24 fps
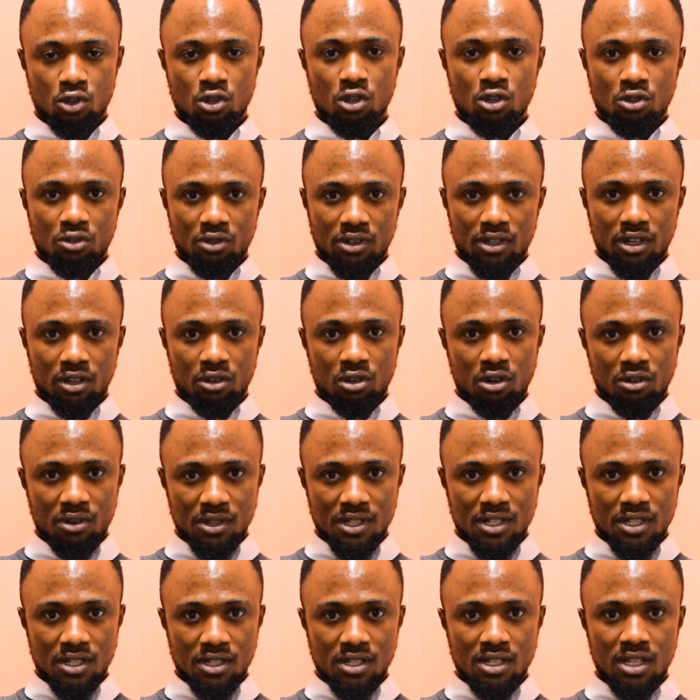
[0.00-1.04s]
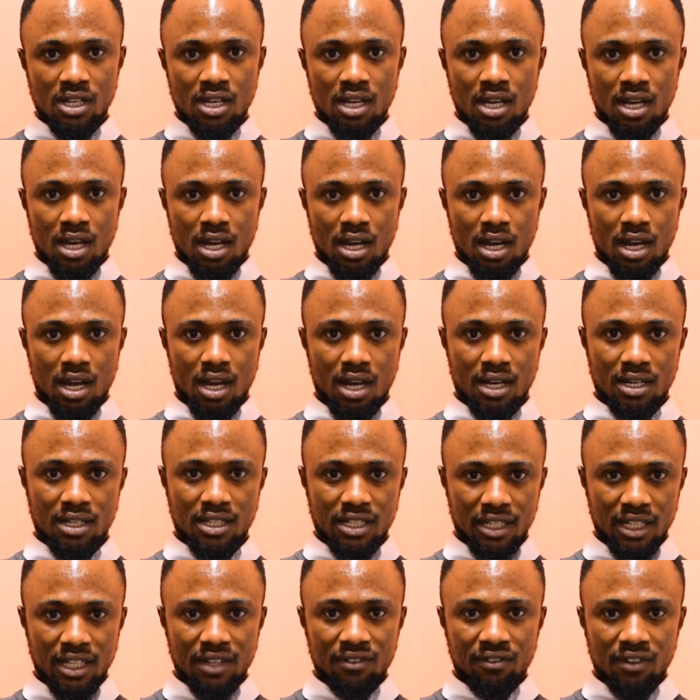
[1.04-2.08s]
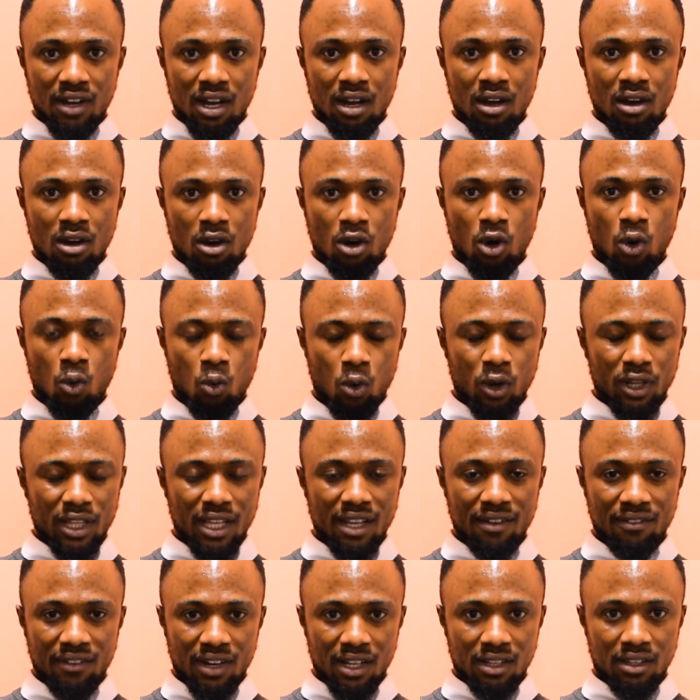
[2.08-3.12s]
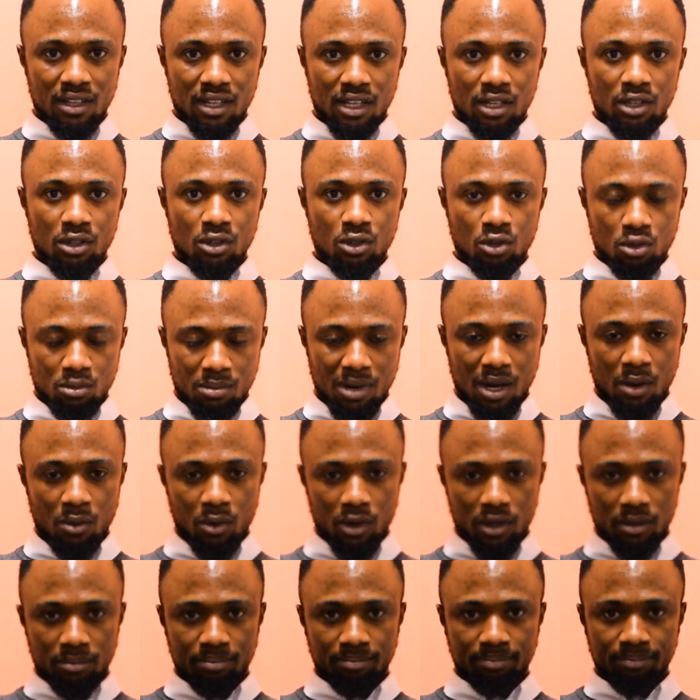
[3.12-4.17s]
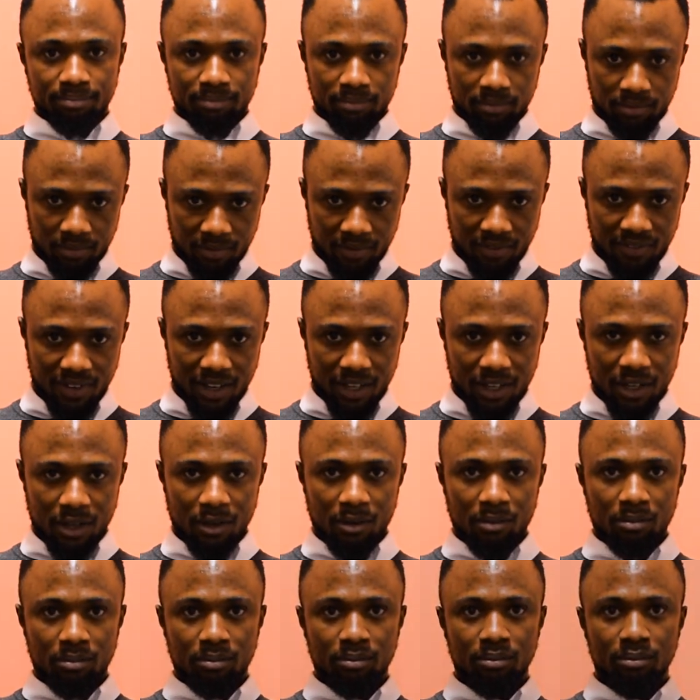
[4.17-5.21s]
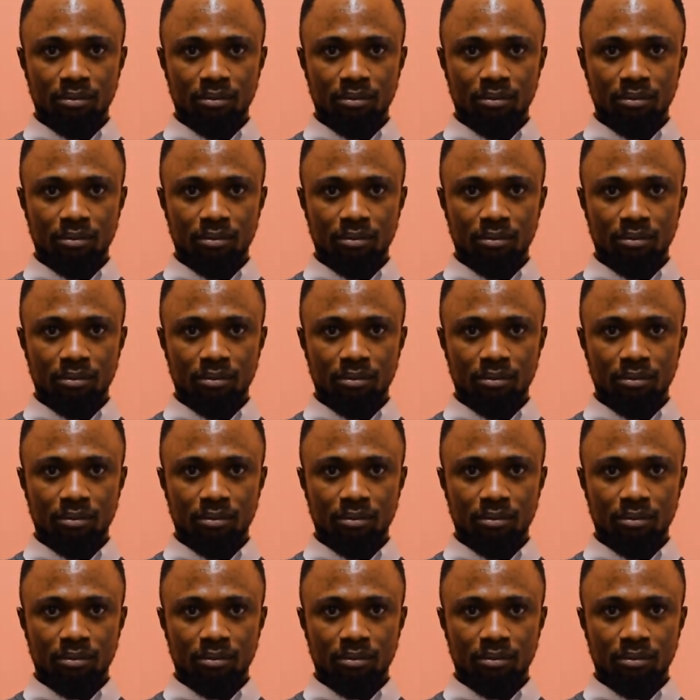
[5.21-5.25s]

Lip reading: authorities and deliver on whatever thing you might want. Thank you.